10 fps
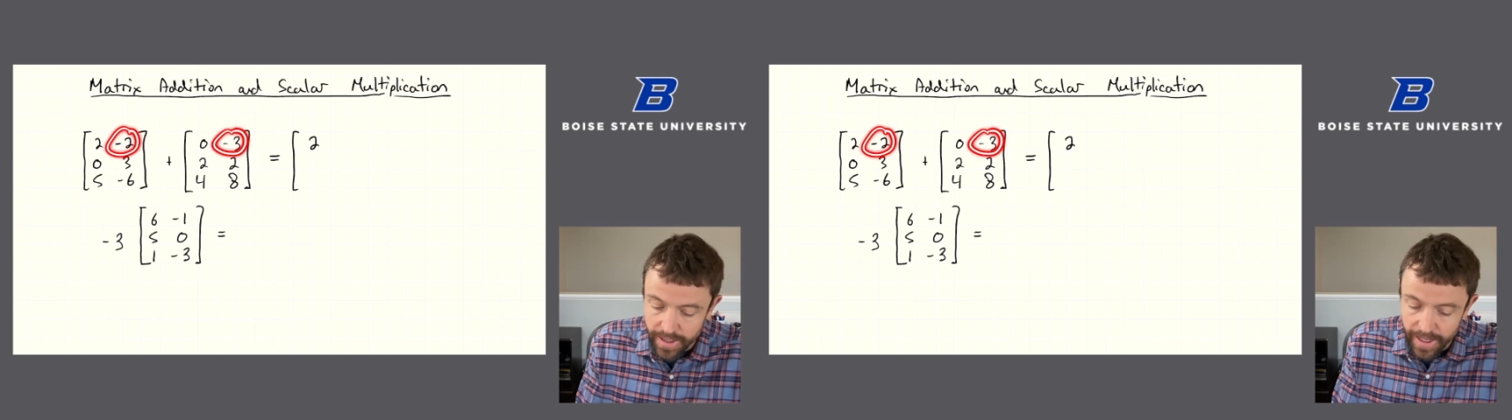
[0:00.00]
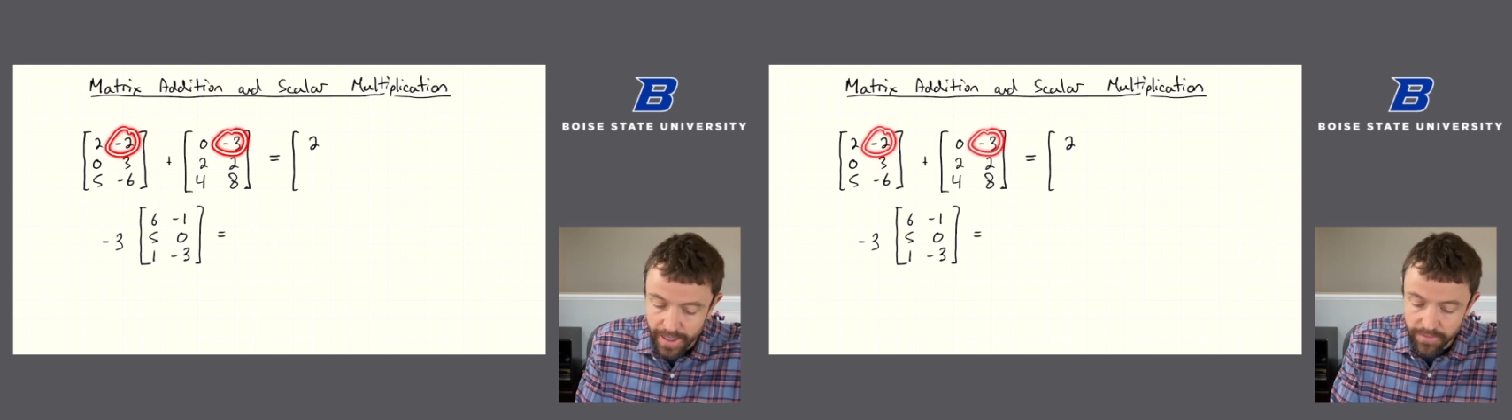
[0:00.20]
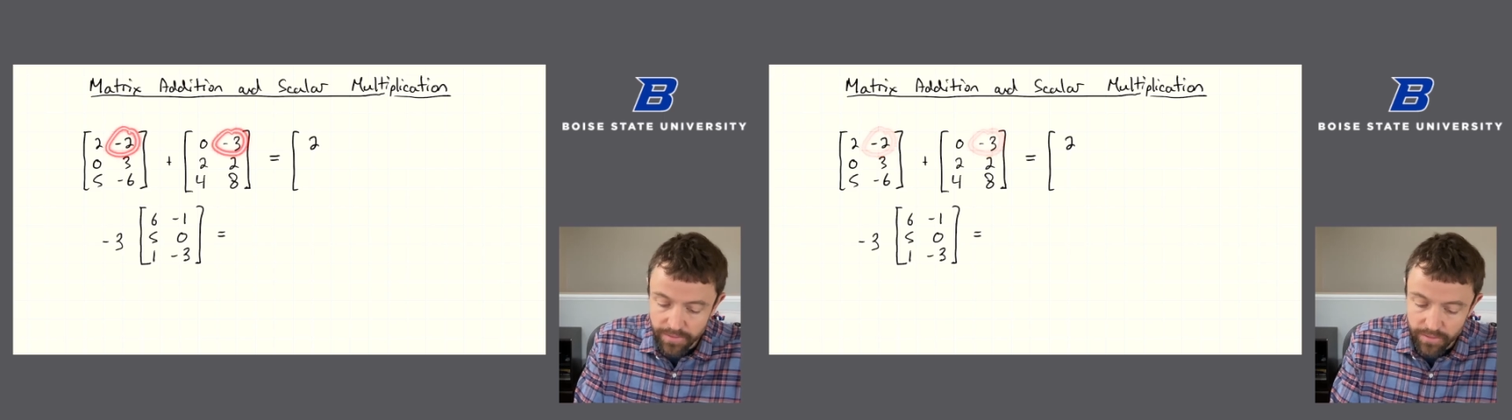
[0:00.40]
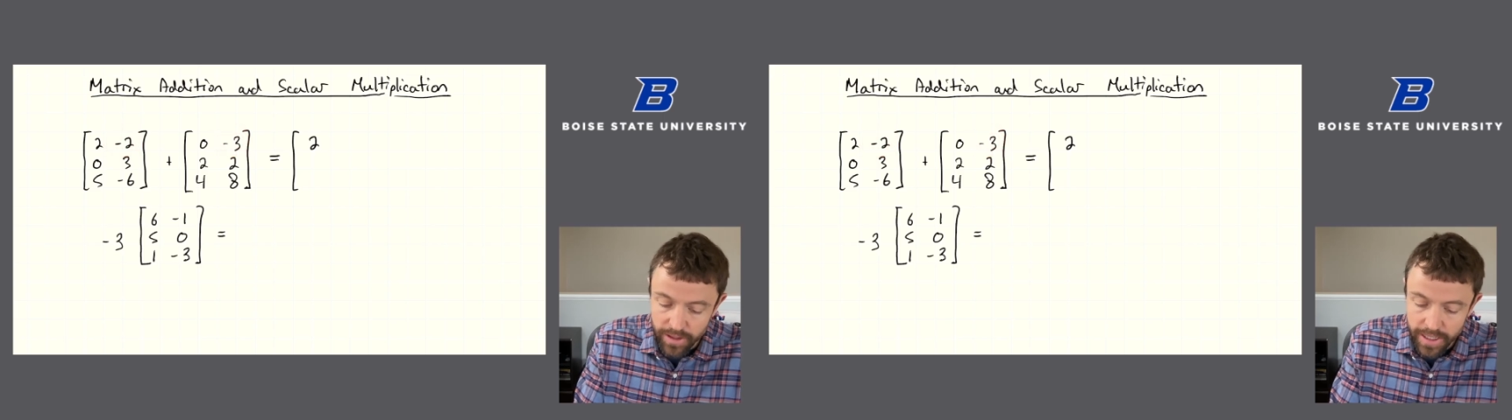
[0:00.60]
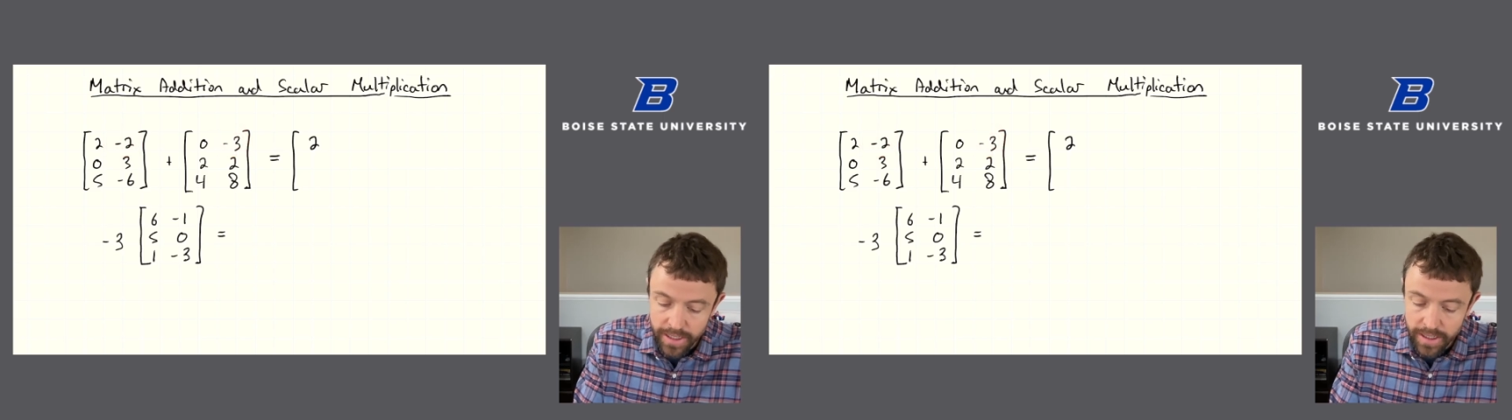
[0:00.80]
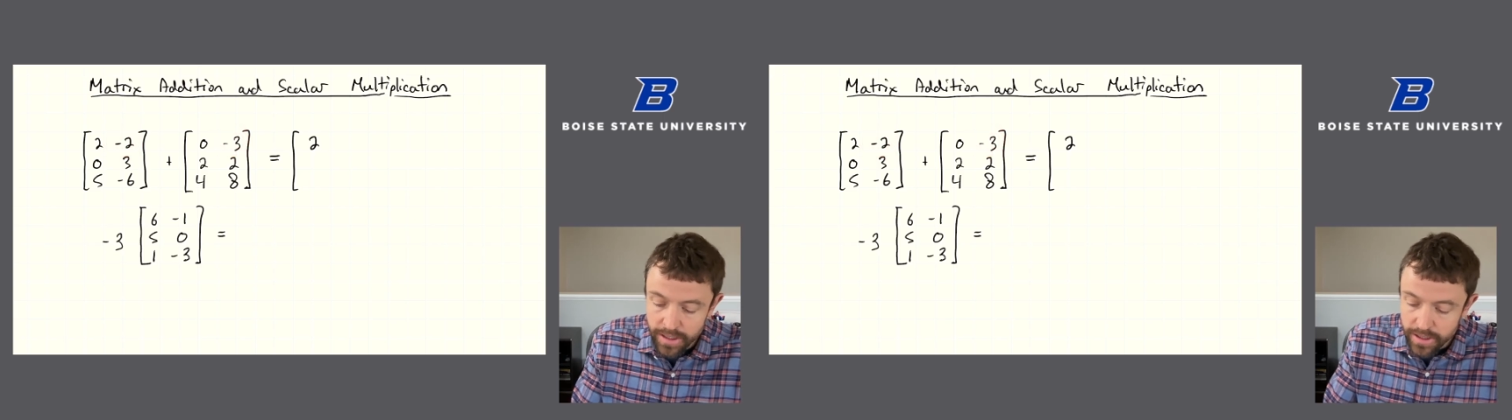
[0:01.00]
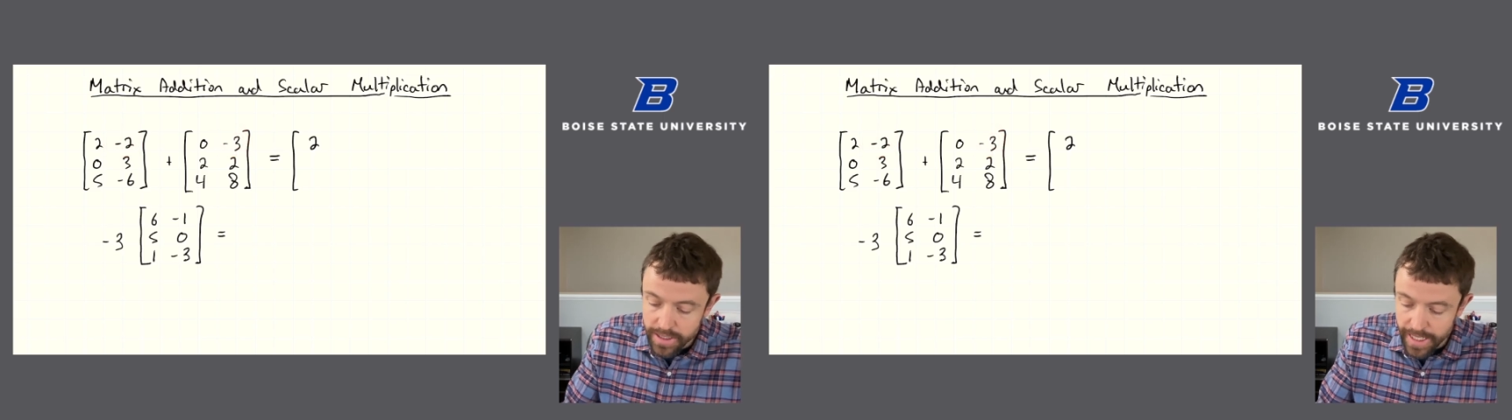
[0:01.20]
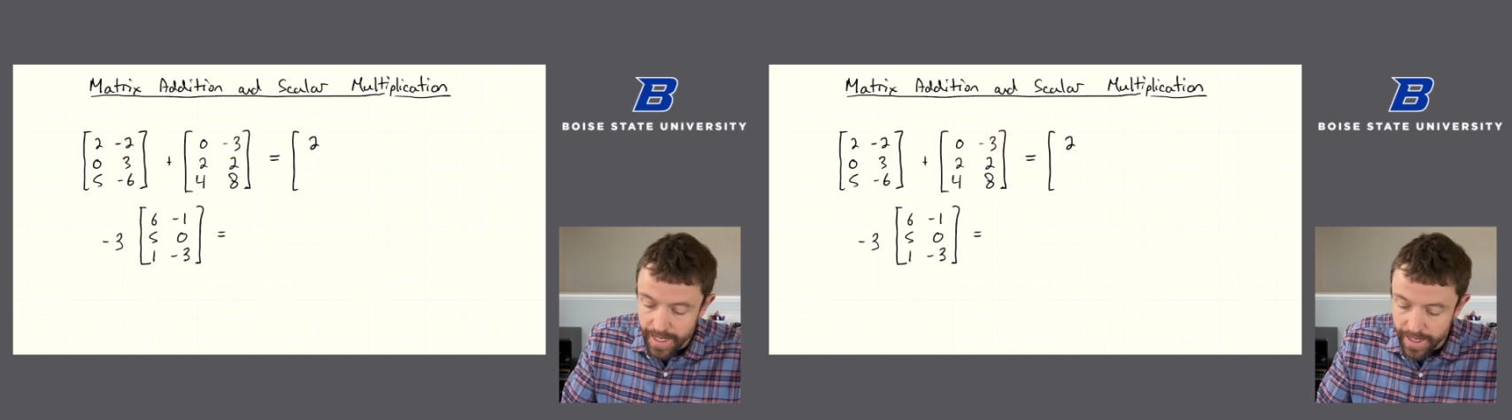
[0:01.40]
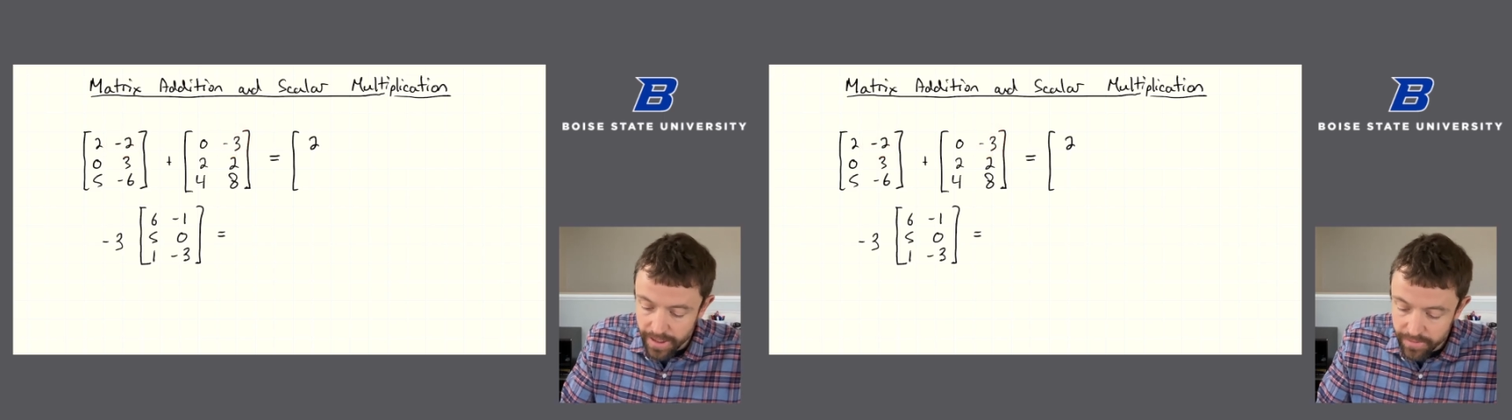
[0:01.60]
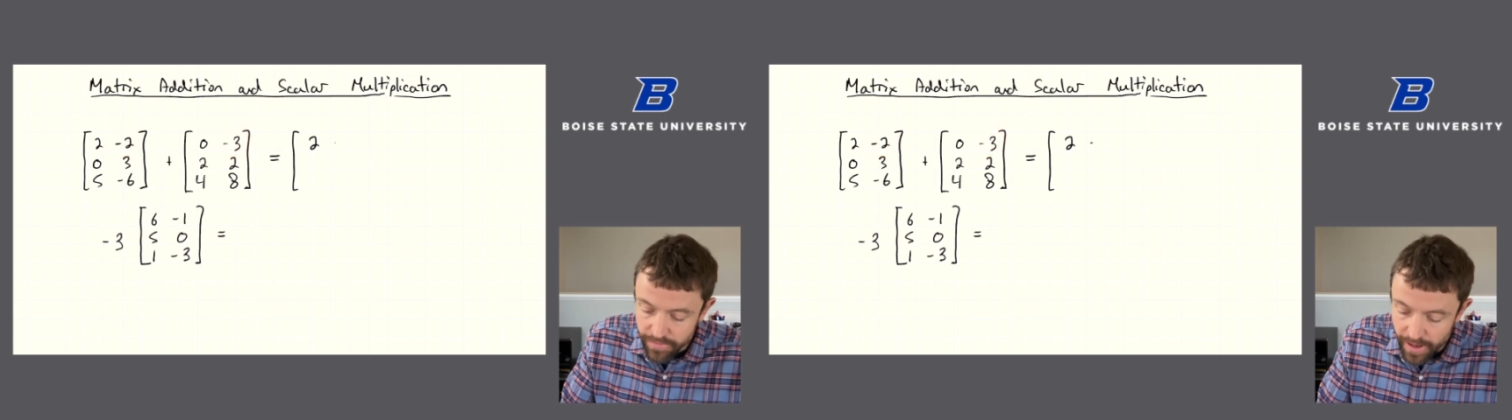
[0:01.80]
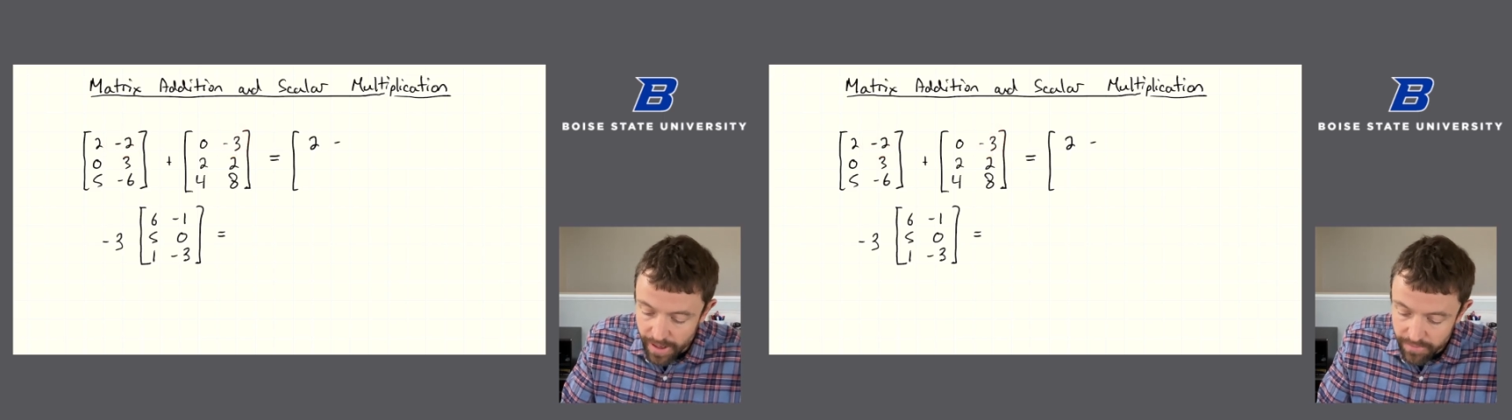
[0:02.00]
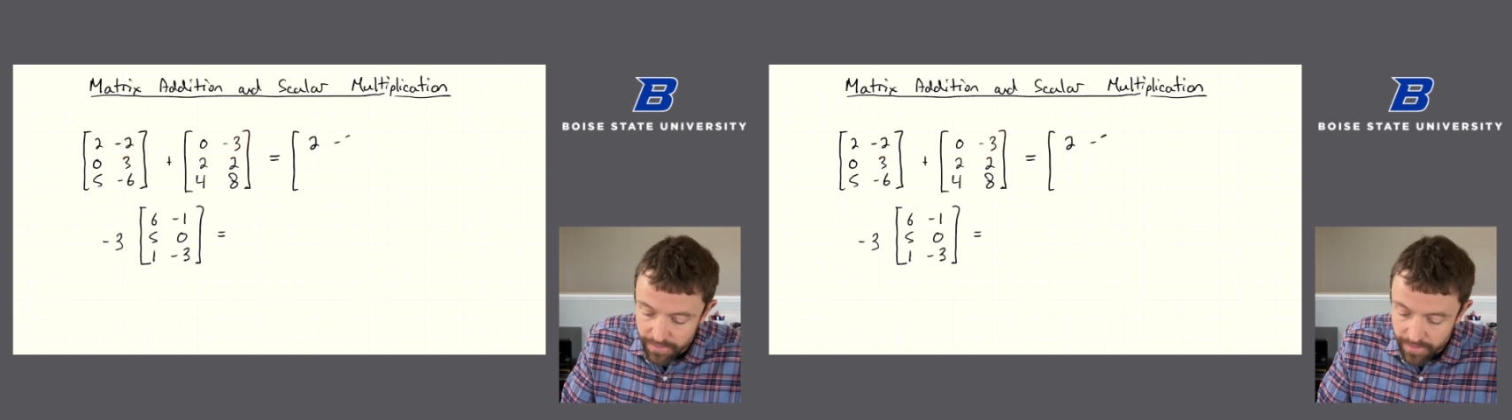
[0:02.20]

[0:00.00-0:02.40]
-3 to get -5.